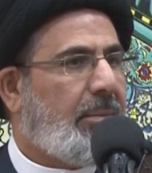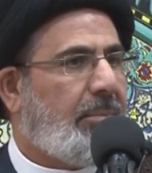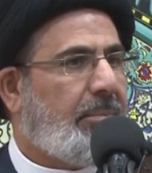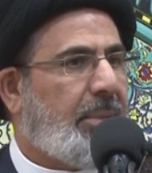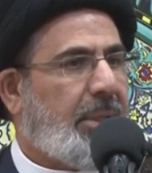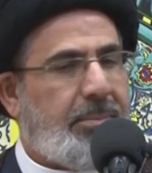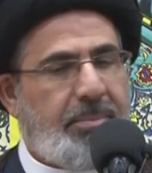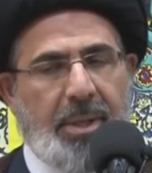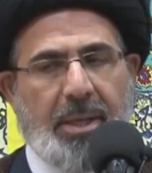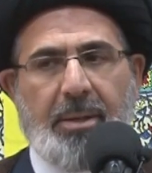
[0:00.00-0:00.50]

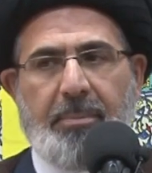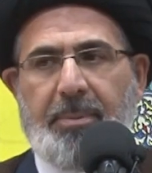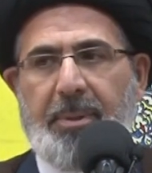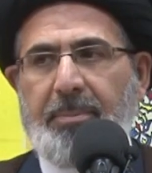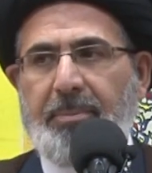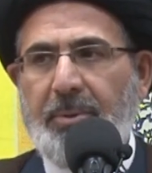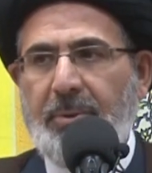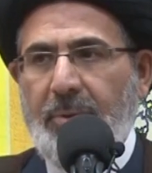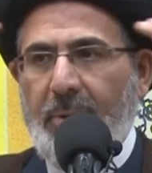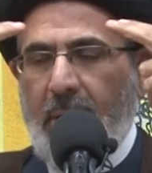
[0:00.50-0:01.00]
But many
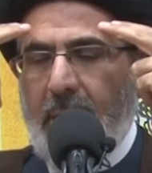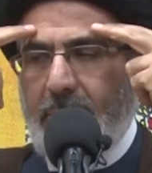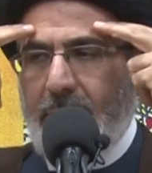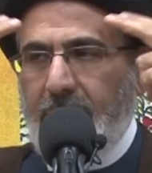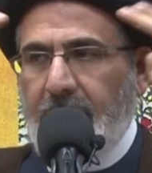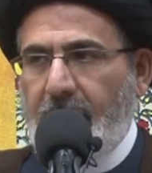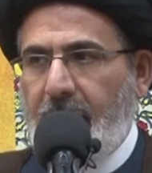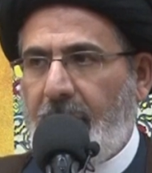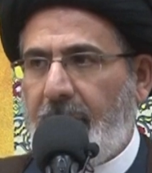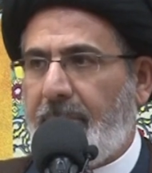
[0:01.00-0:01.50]
people do not
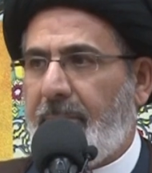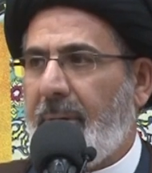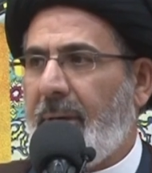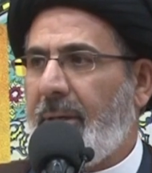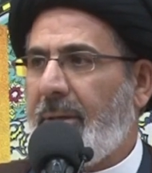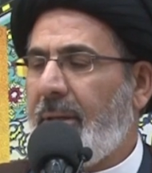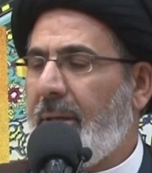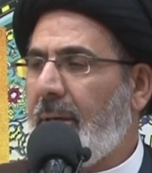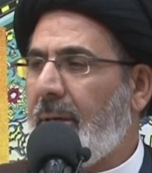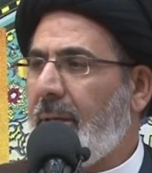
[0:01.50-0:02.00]

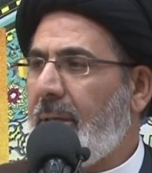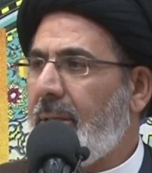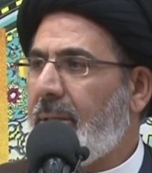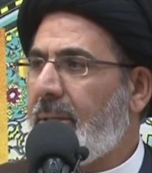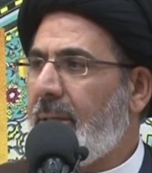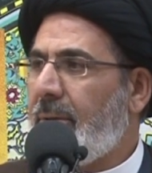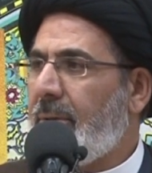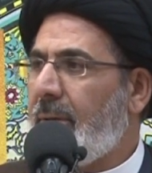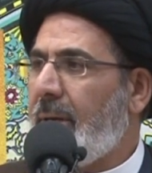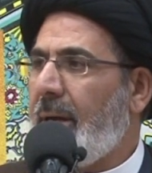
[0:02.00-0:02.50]
incorporate their
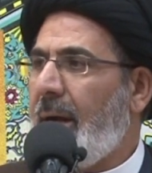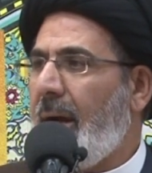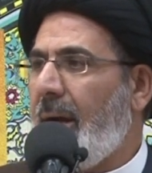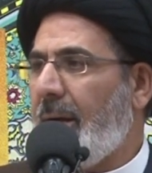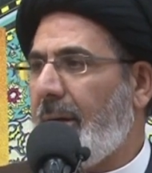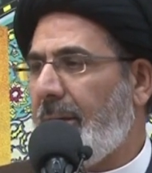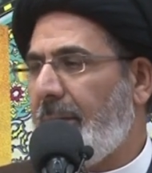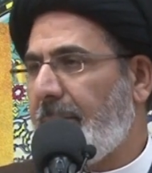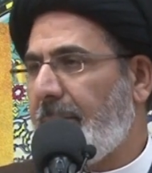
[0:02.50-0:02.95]
reason, their aql.